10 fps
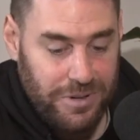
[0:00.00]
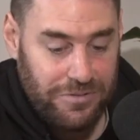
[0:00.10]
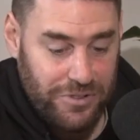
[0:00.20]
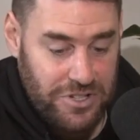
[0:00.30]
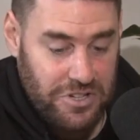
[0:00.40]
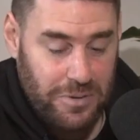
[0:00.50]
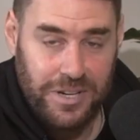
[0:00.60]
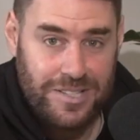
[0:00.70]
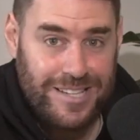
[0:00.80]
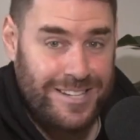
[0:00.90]
first
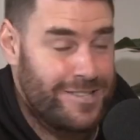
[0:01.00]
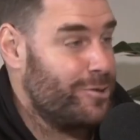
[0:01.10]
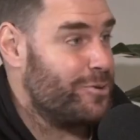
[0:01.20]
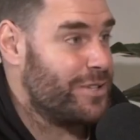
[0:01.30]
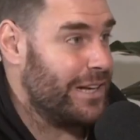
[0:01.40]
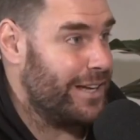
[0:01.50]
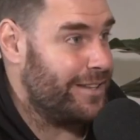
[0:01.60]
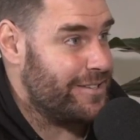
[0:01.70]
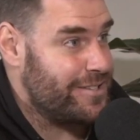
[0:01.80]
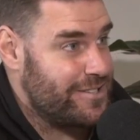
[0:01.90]
comment is easy horse to lay
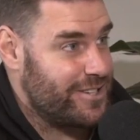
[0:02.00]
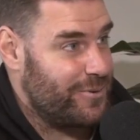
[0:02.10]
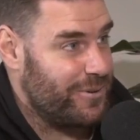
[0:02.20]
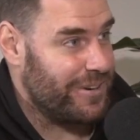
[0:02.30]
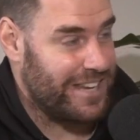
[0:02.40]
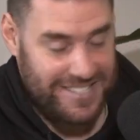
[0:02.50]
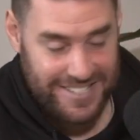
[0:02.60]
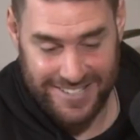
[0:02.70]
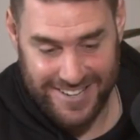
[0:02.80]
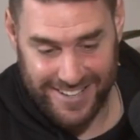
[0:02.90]
this. So we're
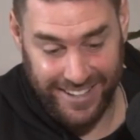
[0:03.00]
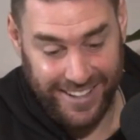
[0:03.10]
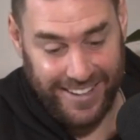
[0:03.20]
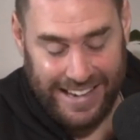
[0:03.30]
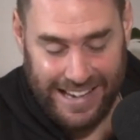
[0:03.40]
against each other here.